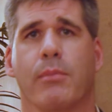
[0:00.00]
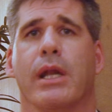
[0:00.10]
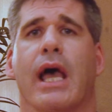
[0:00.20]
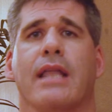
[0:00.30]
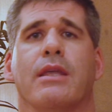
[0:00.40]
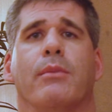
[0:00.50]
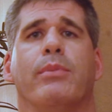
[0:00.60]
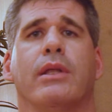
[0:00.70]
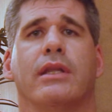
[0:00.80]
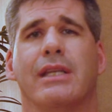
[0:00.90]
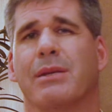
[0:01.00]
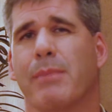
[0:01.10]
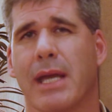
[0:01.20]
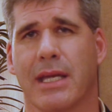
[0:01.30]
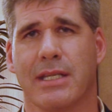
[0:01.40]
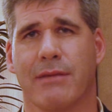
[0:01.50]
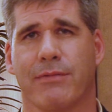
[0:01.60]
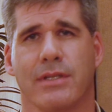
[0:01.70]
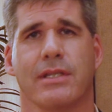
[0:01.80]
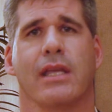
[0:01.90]
but it had the ability to make a
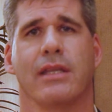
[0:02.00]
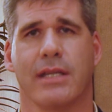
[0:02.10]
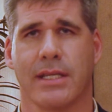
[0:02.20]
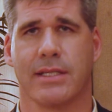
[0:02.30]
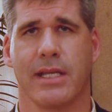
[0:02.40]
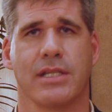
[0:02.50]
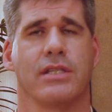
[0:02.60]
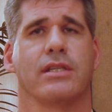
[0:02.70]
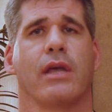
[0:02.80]
difference in the destinations